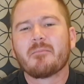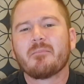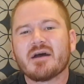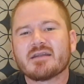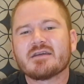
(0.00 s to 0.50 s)

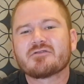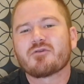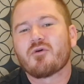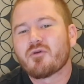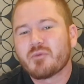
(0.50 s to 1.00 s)
but it's
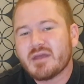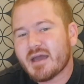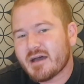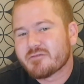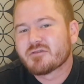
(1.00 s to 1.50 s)
all we
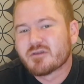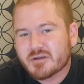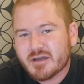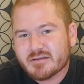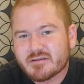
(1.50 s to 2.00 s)
have to
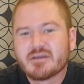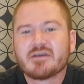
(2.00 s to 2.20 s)
look at.